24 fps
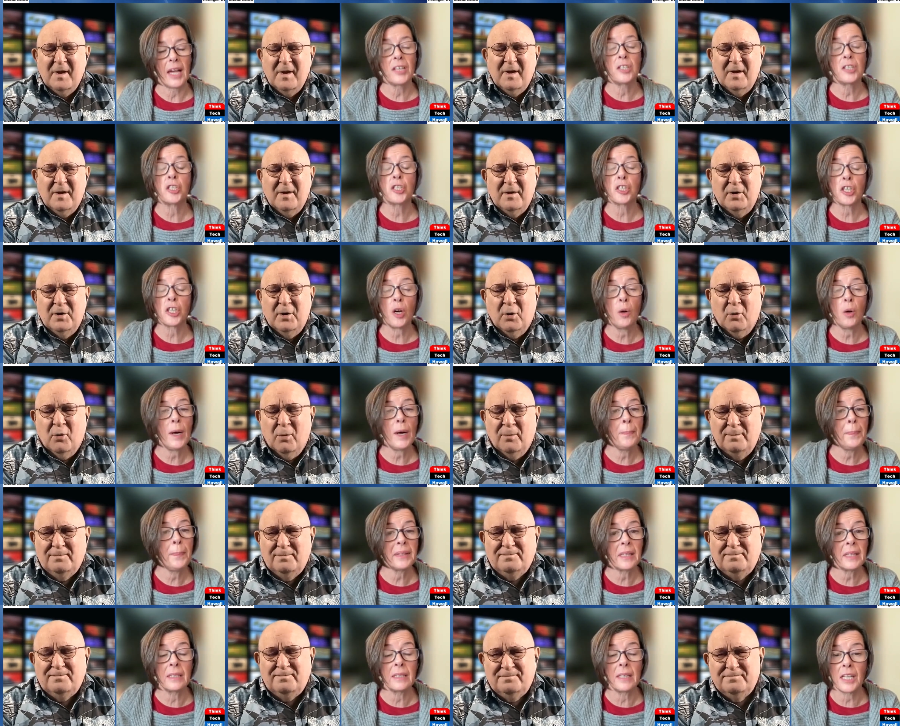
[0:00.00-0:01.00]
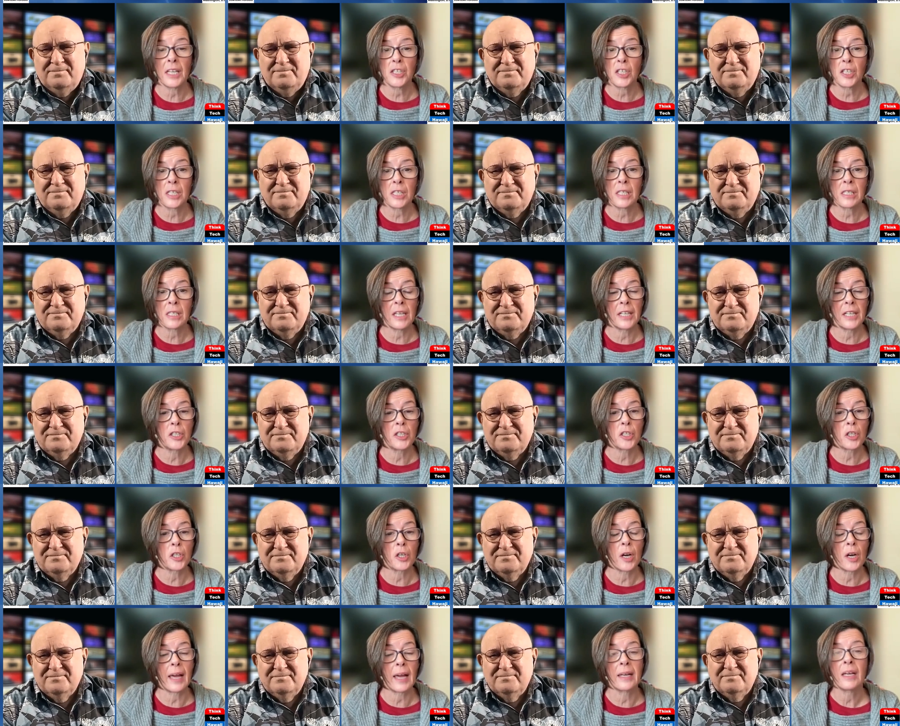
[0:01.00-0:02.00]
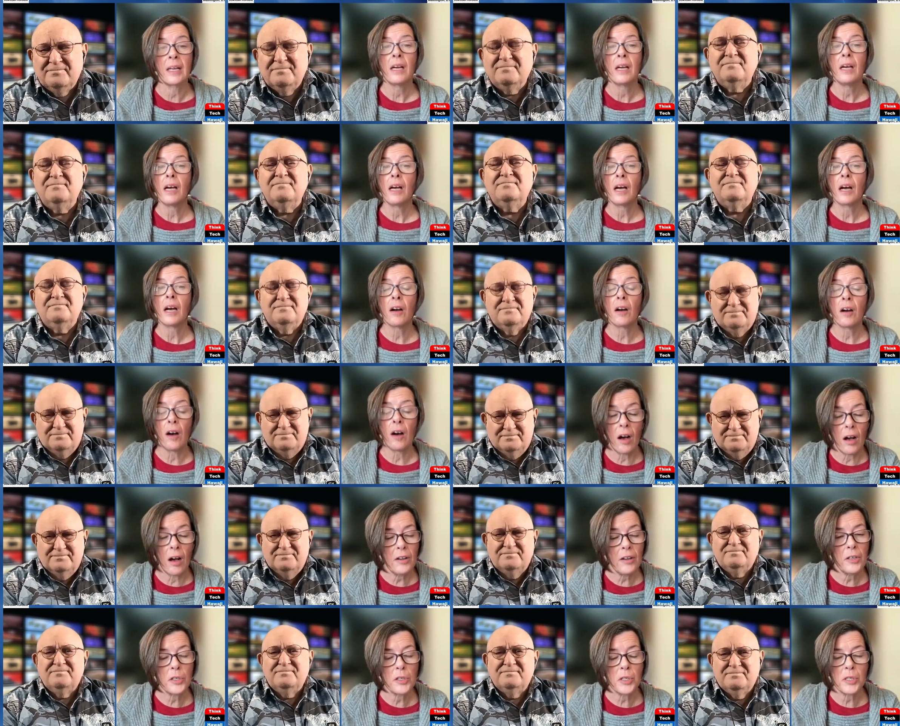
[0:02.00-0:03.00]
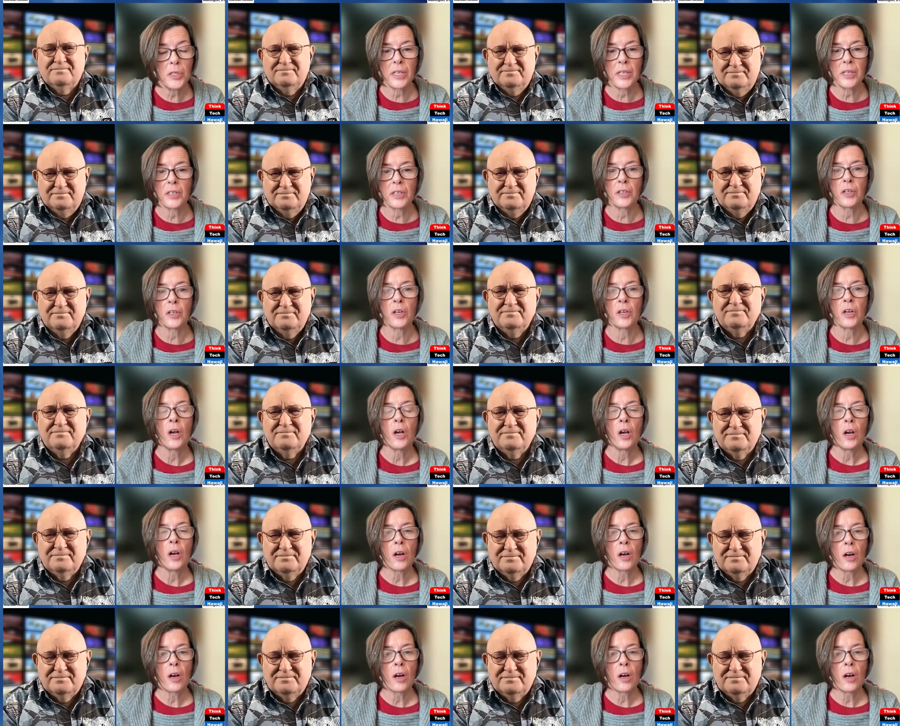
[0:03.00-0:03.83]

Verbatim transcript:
Speaker 1: And show up at the legislature and call your senator,